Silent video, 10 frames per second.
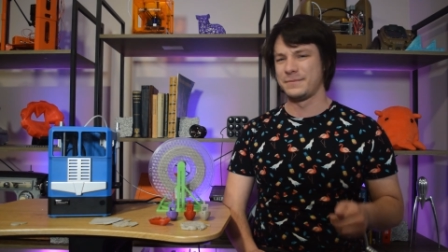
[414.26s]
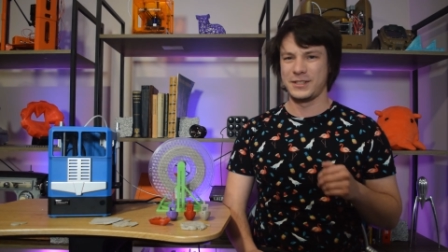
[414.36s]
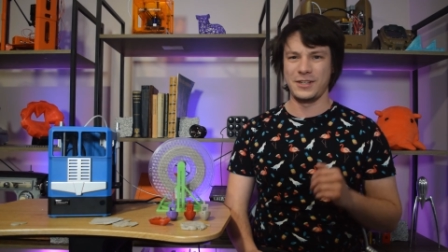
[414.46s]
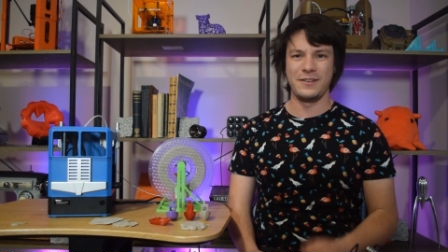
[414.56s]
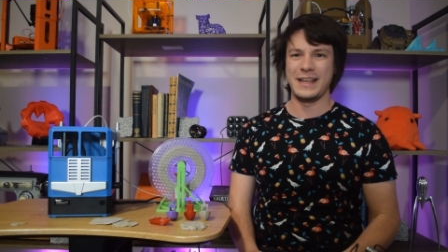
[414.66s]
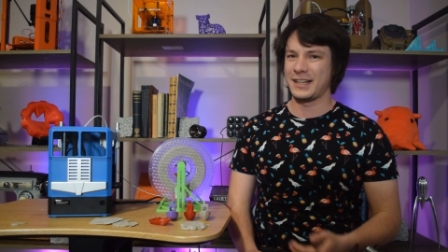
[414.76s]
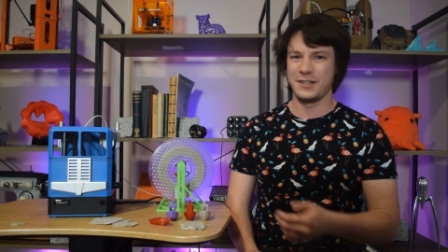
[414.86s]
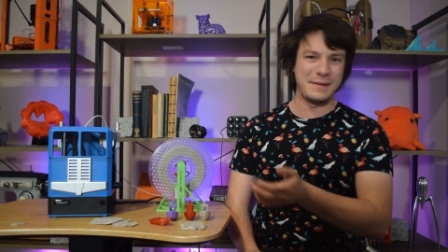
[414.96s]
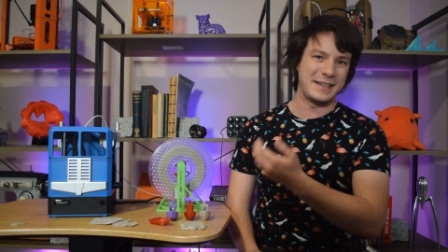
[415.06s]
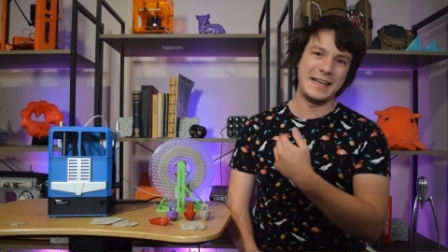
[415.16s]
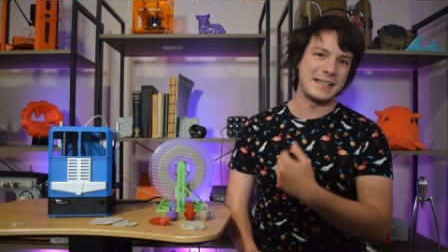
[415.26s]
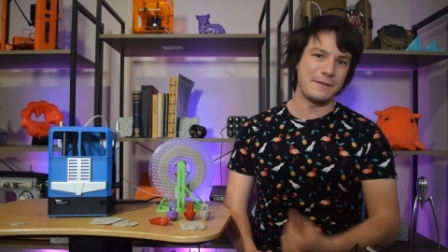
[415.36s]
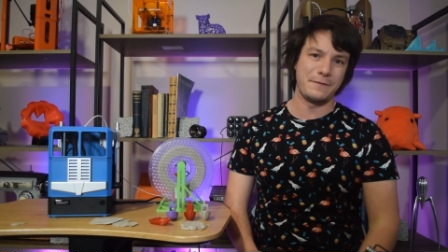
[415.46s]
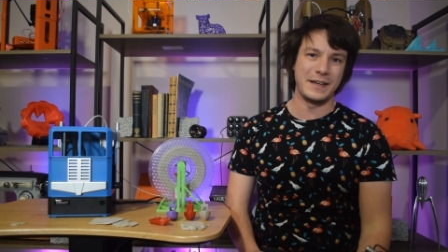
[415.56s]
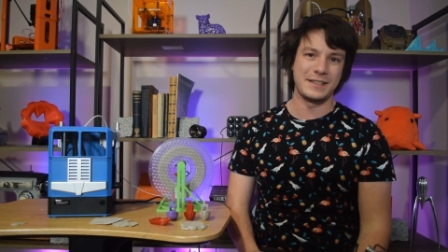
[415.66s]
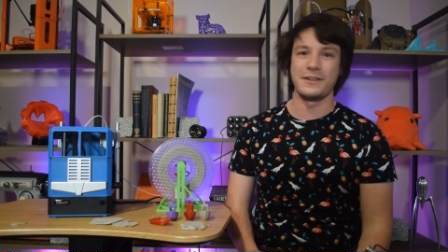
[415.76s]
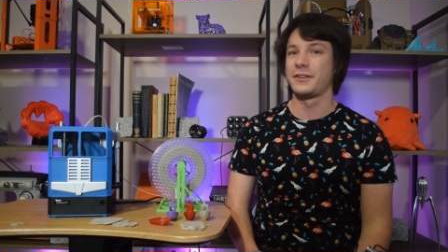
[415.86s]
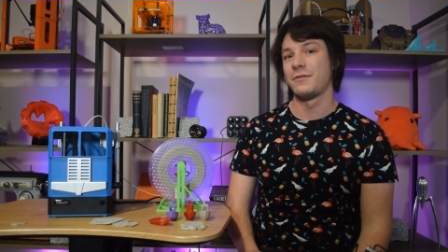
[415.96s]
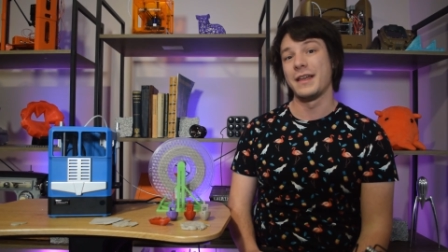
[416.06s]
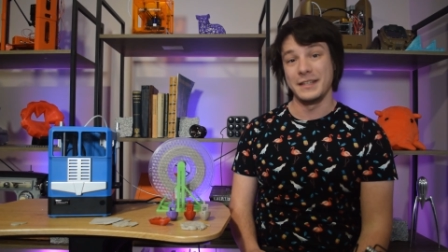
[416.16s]
So that could be an easy fix. I
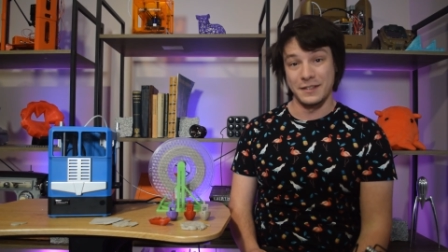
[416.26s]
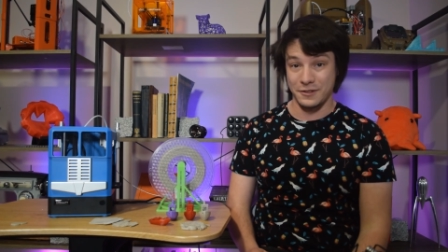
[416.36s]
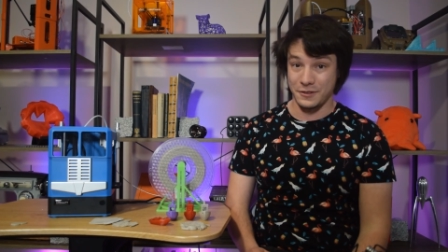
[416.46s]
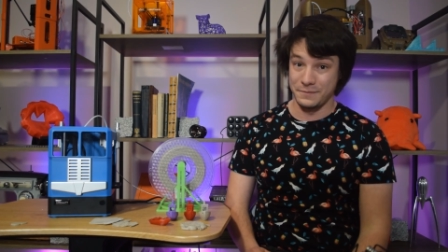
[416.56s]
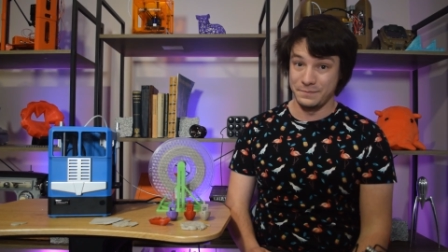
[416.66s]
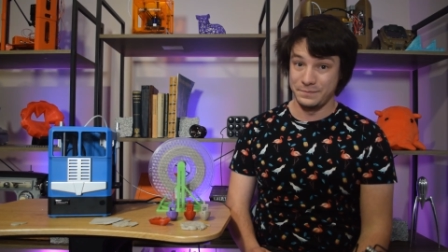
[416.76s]
don't know why they didn't do it.